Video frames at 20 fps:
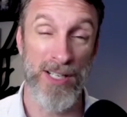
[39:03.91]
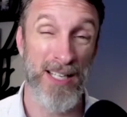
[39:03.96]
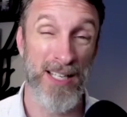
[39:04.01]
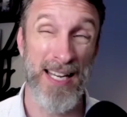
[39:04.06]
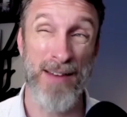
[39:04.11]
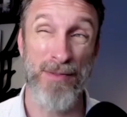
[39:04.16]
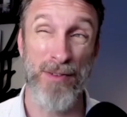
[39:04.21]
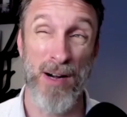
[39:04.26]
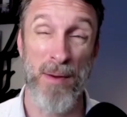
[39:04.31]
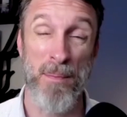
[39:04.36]
I
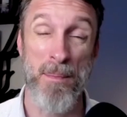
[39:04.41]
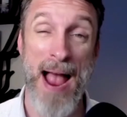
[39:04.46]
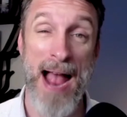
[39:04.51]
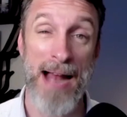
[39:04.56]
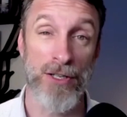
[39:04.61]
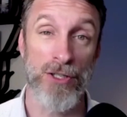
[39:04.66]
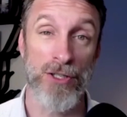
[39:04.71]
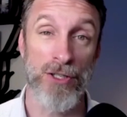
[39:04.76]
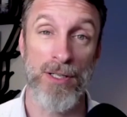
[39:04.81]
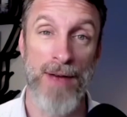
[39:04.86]
never
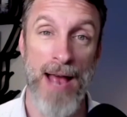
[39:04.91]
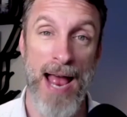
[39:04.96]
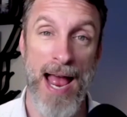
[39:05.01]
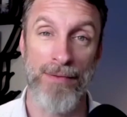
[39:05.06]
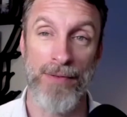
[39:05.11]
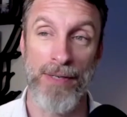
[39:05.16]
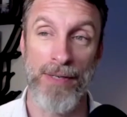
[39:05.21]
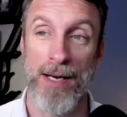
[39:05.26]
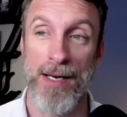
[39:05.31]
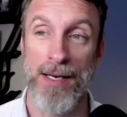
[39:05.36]
imagined of
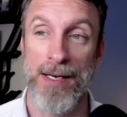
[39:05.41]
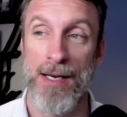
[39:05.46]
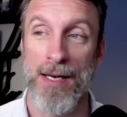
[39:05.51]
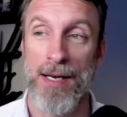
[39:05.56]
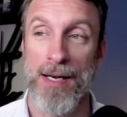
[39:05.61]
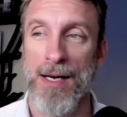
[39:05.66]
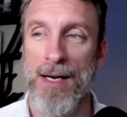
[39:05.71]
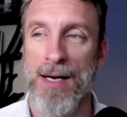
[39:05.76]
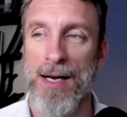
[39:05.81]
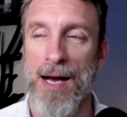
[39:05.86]
having. I
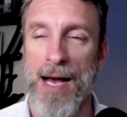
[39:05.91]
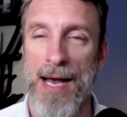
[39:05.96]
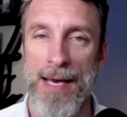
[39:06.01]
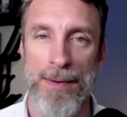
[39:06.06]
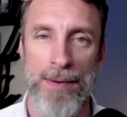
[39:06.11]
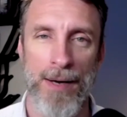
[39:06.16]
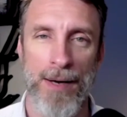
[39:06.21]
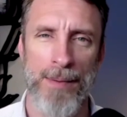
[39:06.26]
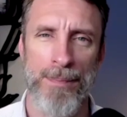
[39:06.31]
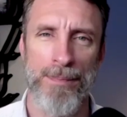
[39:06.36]
I,
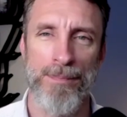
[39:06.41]
I,